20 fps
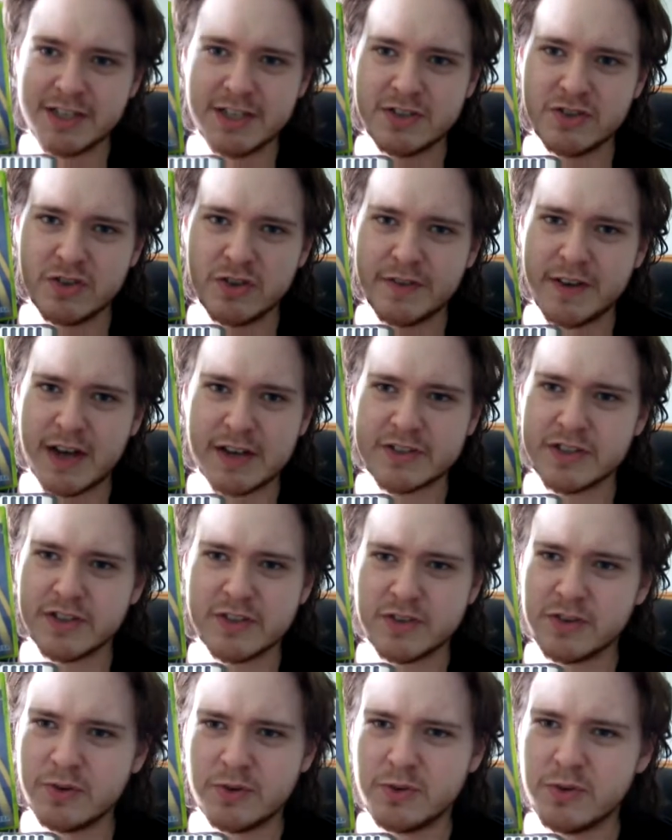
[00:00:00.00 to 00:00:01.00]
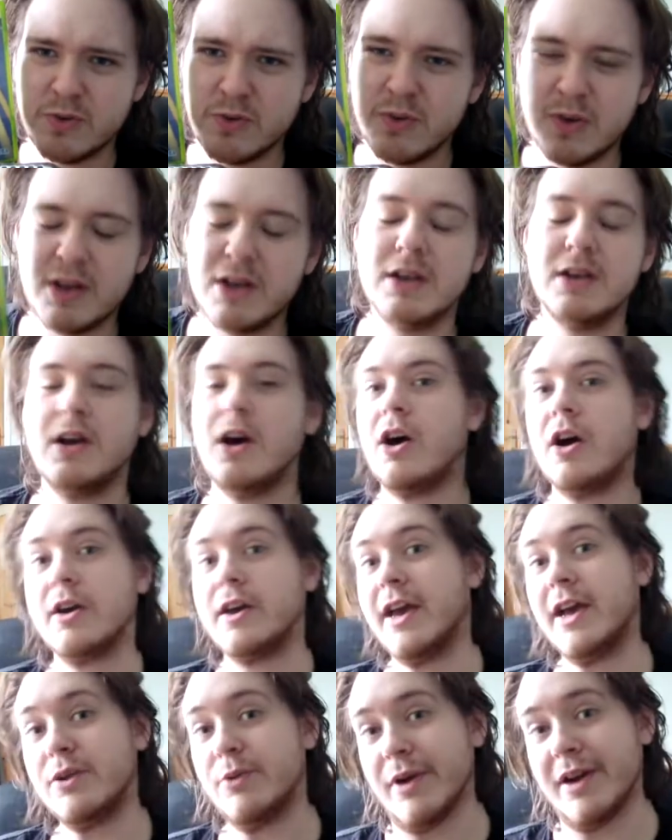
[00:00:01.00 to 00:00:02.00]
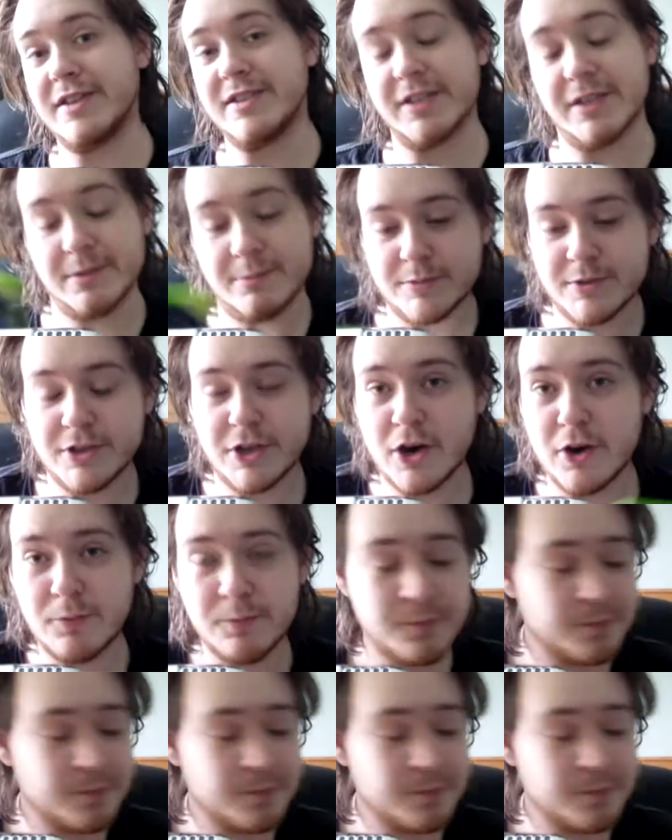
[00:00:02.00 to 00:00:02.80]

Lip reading: 2002 arcade racer. You know,